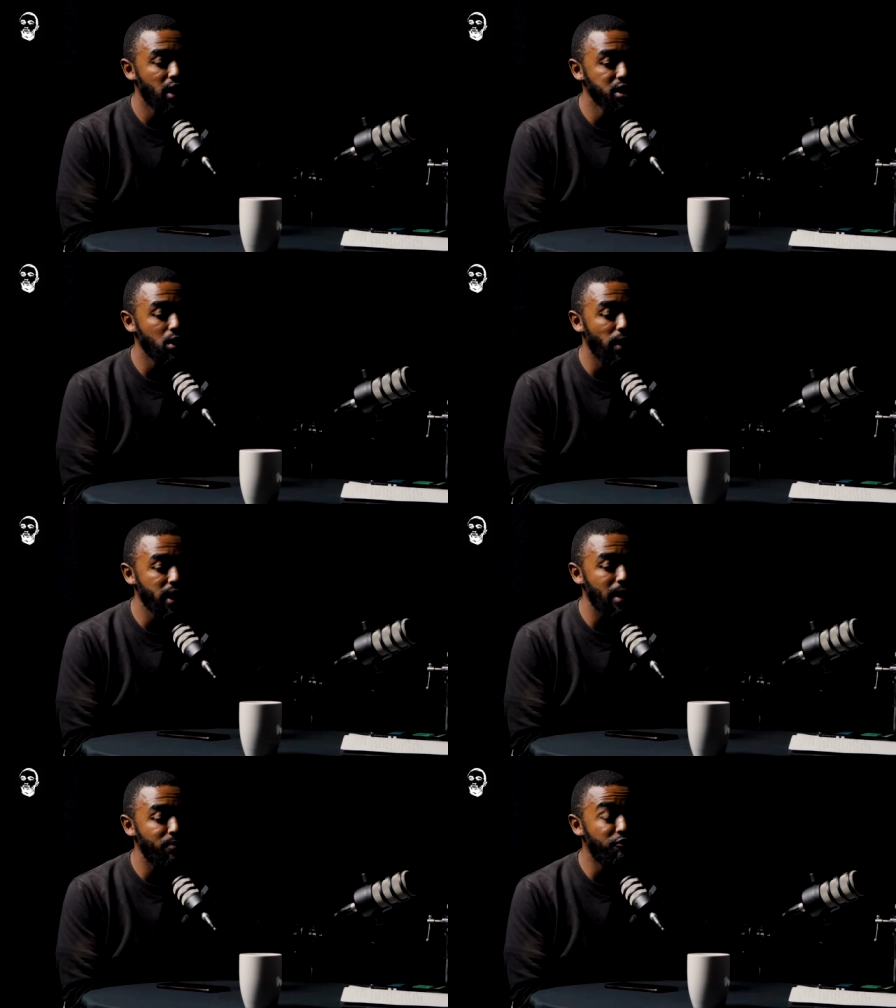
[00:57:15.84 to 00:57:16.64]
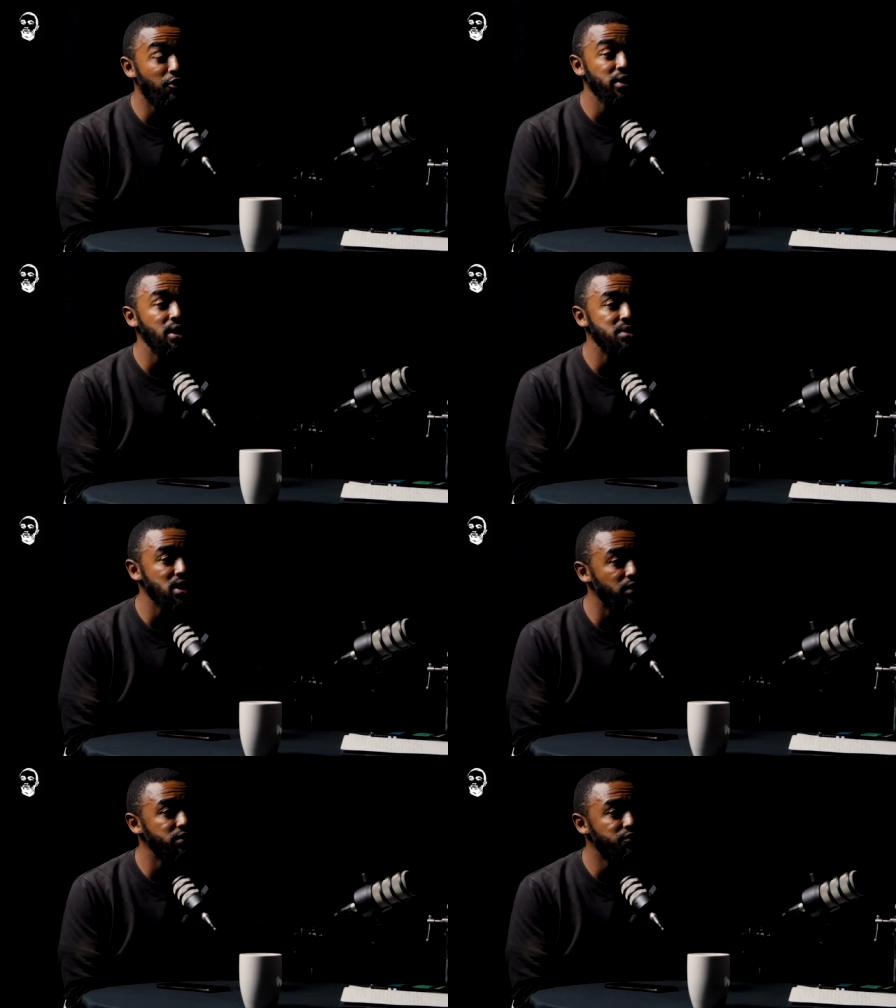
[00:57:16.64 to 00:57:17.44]
to catch a wake up for
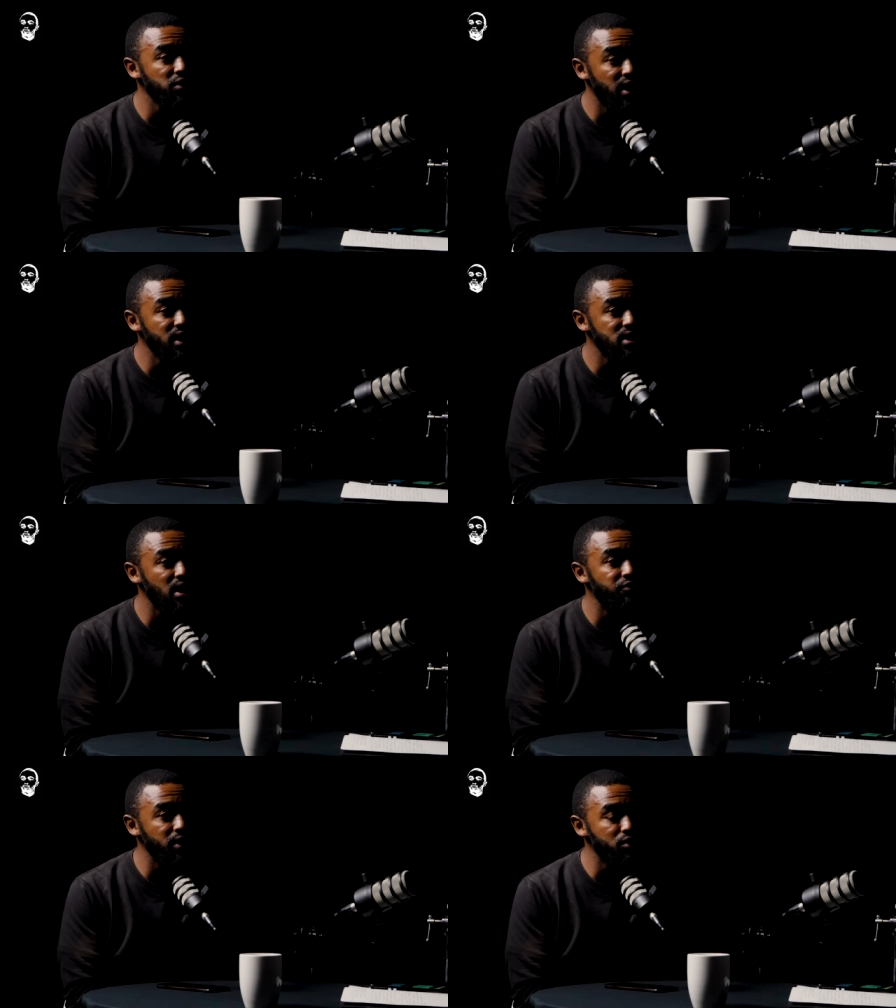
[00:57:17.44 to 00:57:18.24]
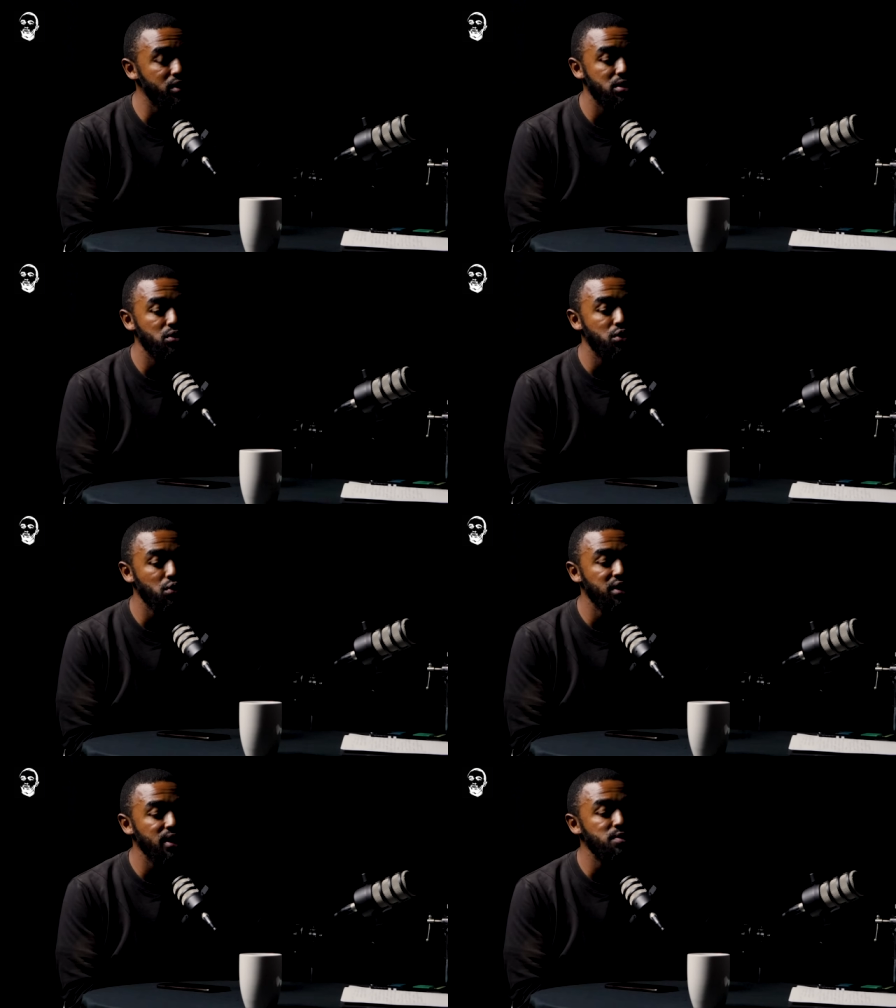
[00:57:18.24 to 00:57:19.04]
themselves, for their self interest to
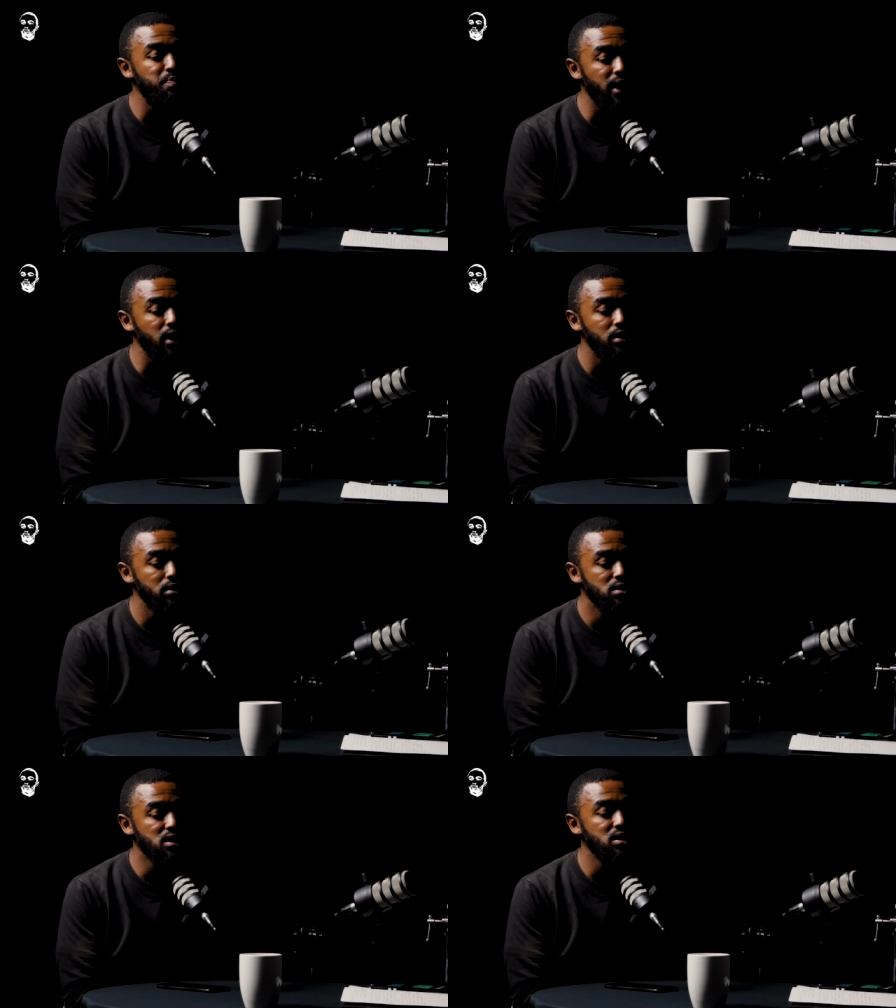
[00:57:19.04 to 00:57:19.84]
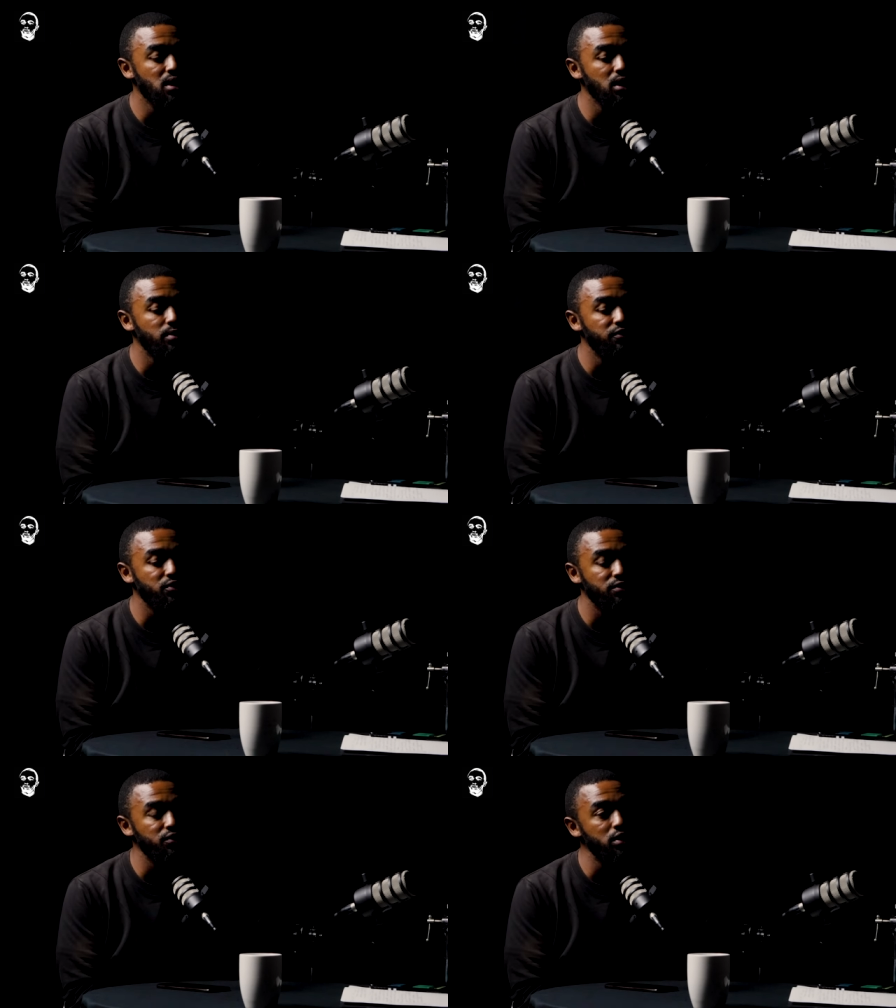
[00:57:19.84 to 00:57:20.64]
do things better sustainably for the